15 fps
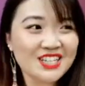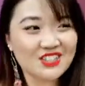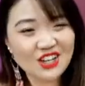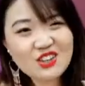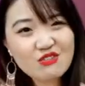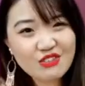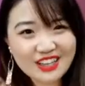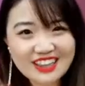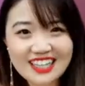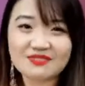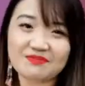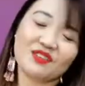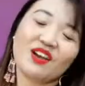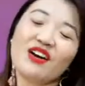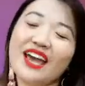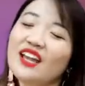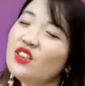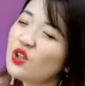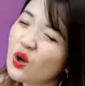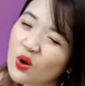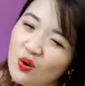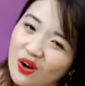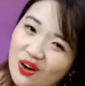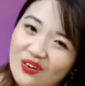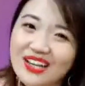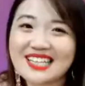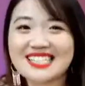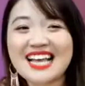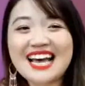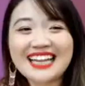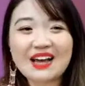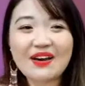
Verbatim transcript: she want to return. Okay, no worries.